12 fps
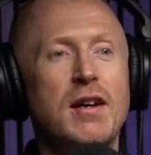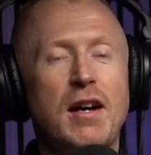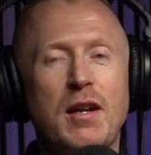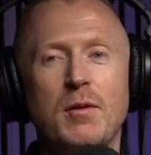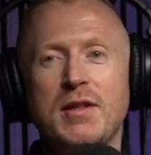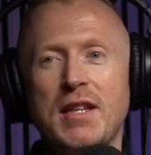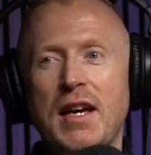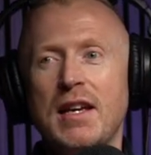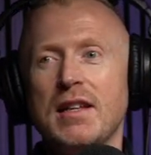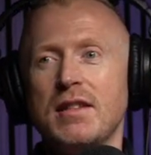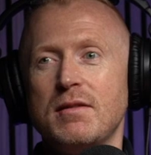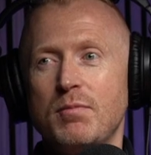And I would say
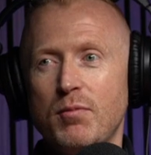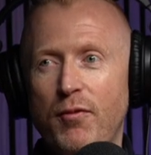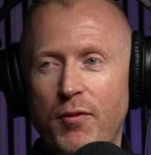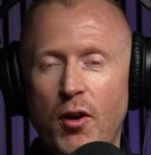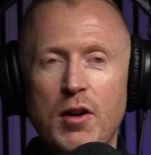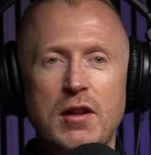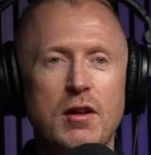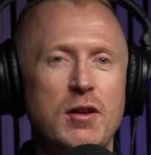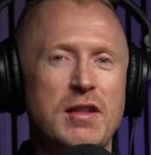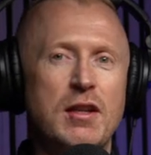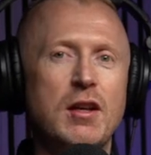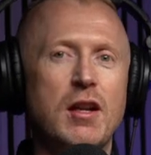it's find, like you
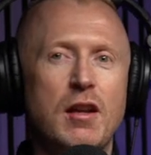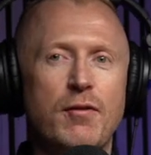said earlier,